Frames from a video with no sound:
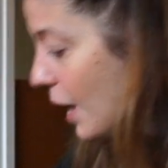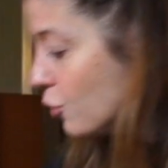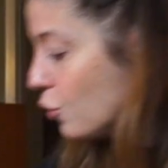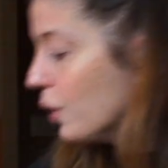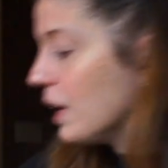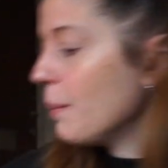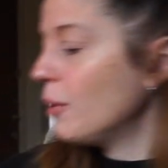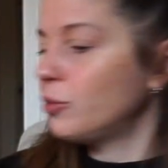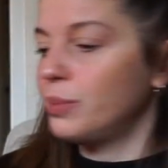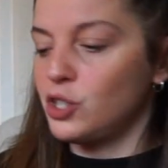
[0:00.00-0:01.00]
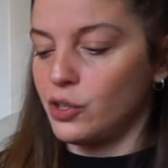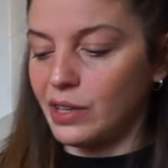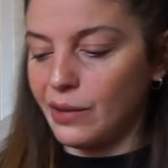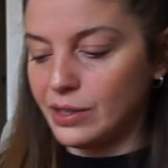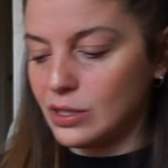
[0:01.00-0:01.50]
Talking about beach, even
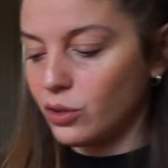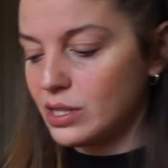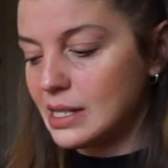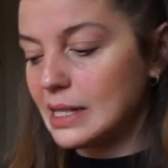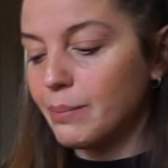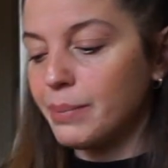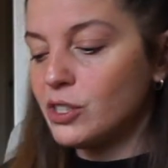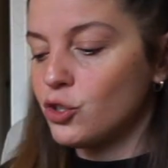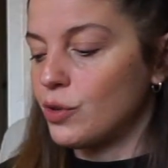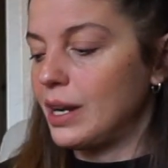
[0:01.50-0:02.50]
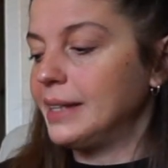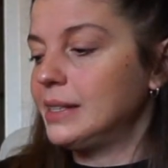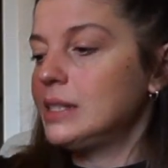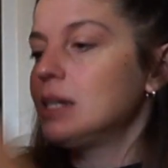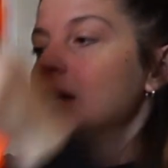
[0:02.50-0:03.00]
if it's not still beach related,